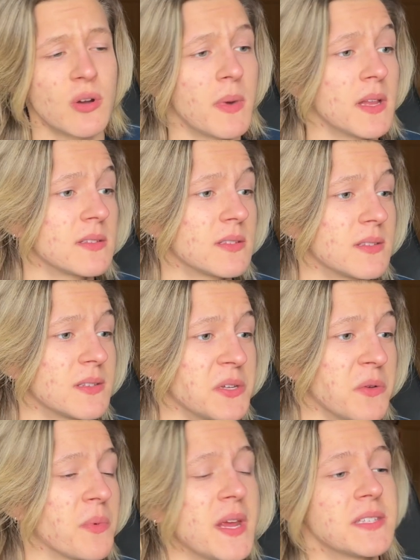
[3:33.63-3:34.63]
but it's
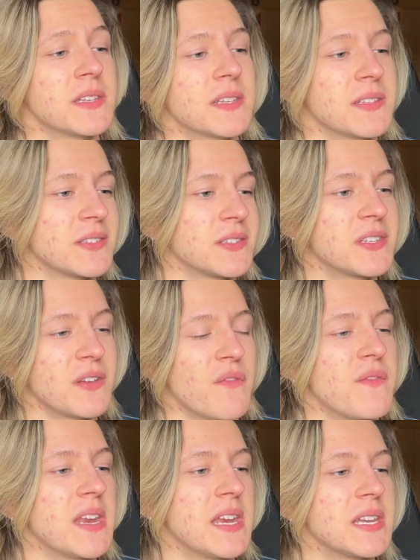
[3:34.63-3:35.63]
still racist because it's still
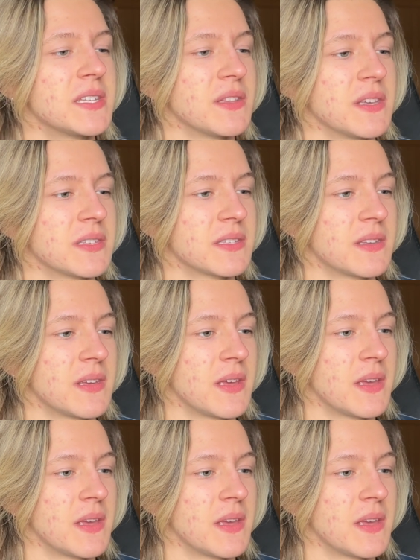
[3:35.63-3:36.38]
feeding into this